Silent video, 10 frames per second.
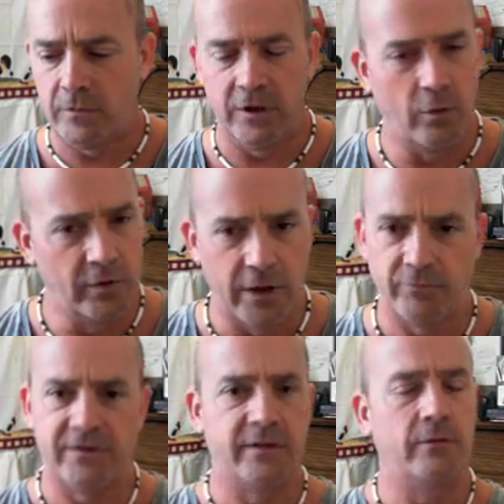but
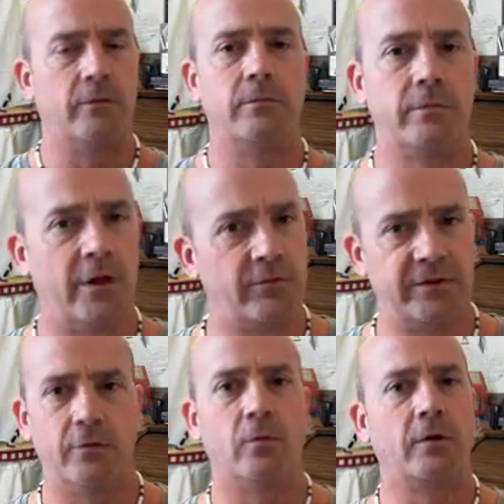I'm still
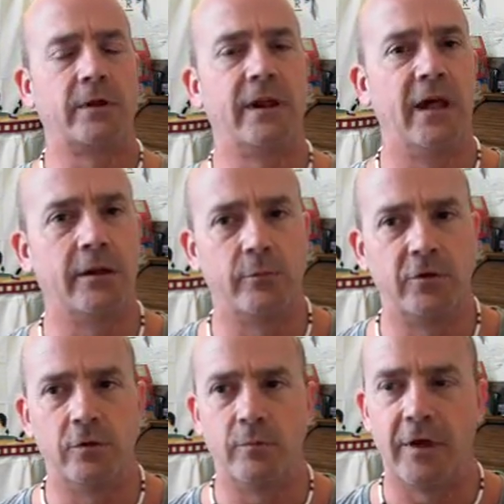working out. I'm
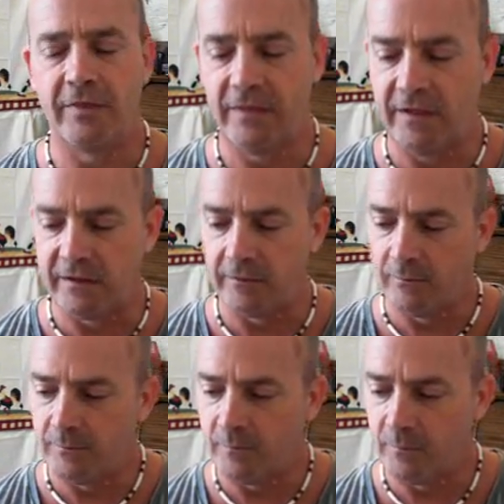doing my
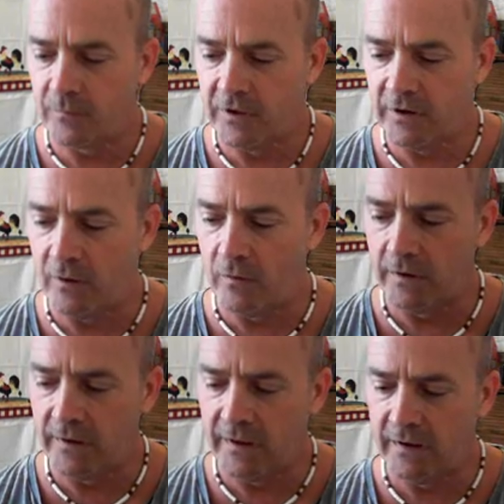thing,
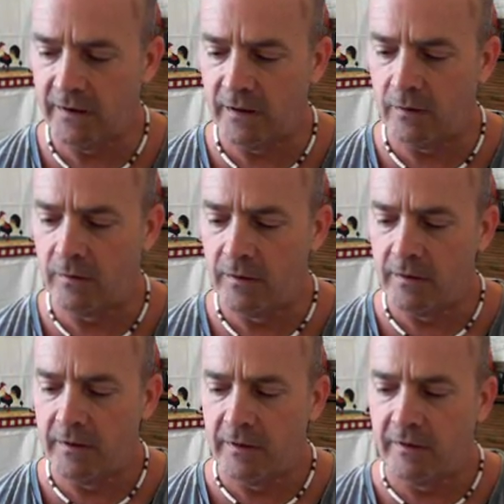and
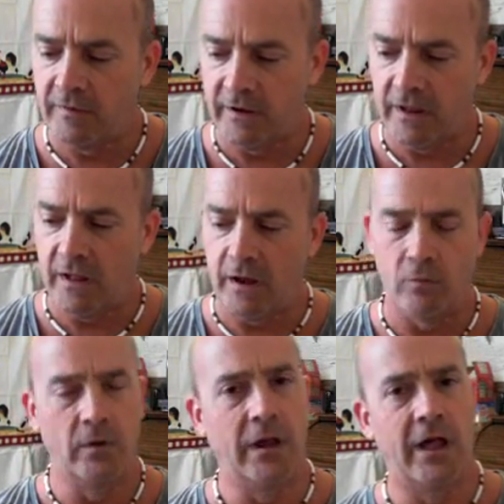then I
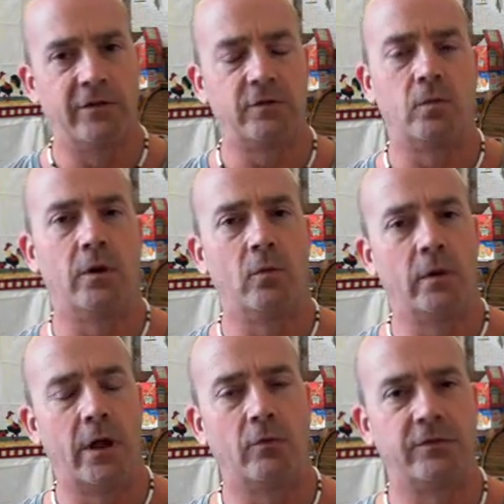realized
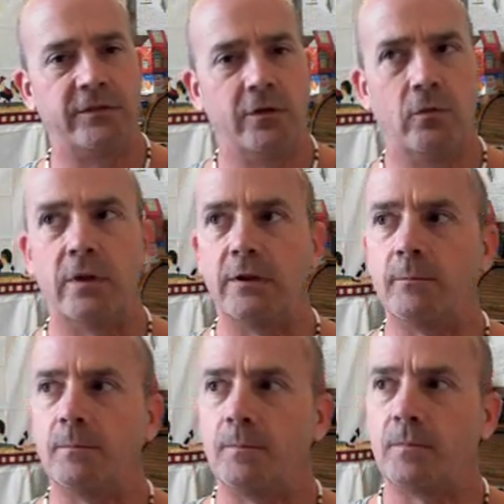what I was
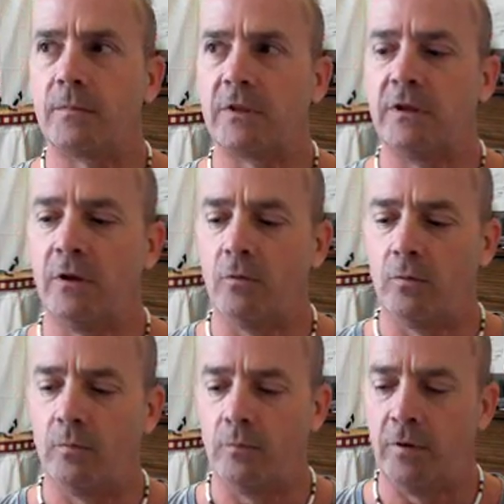doing,
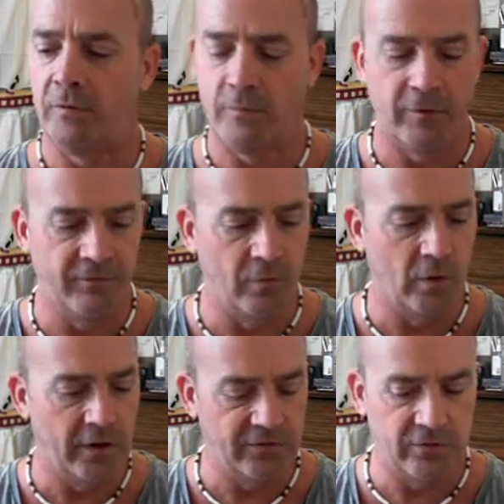but
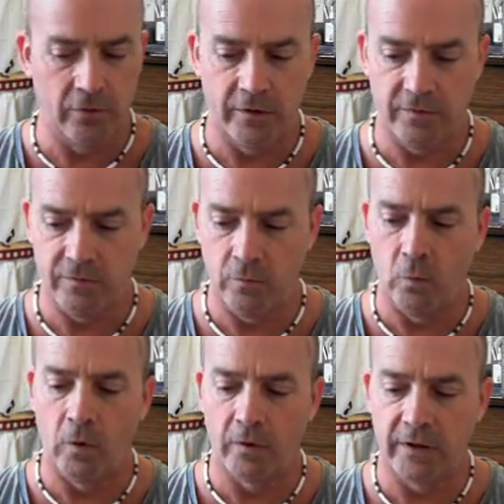before I started
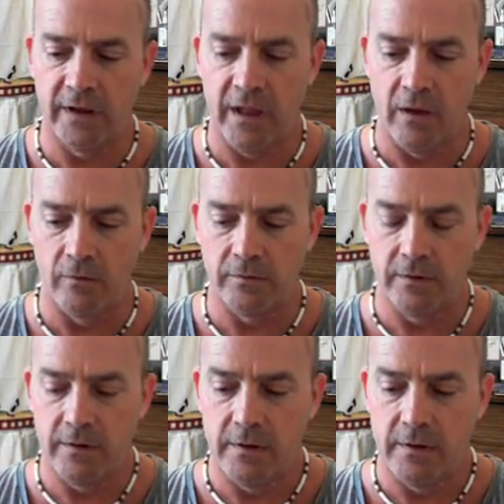working out,